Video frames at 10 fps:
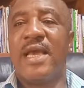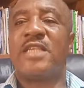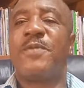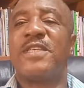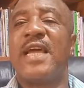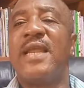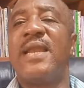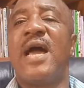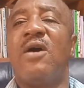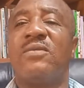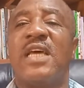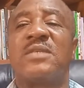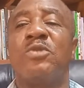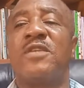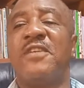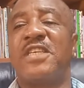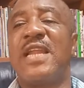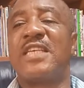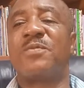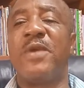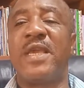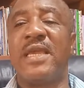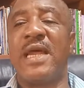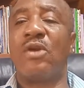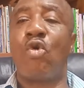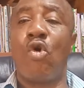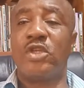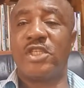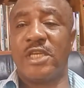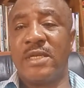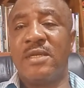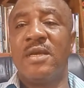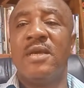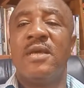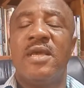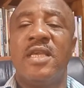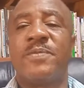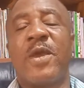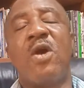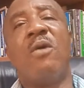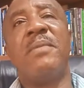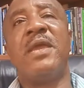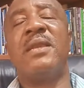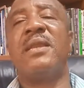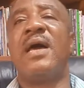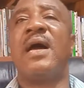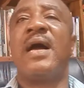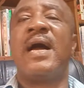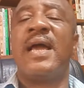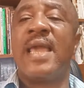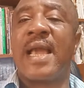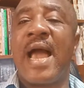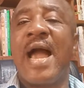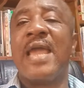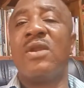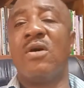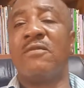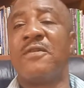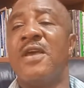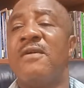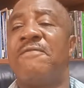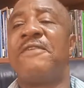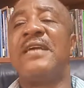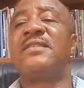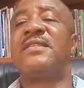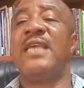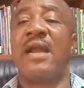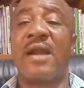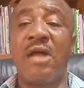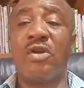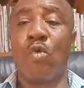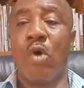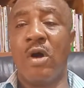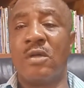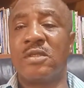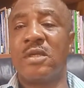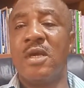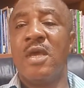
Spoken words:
especially now that motivational speaking and coaching is becoming a kind of fancy around the world,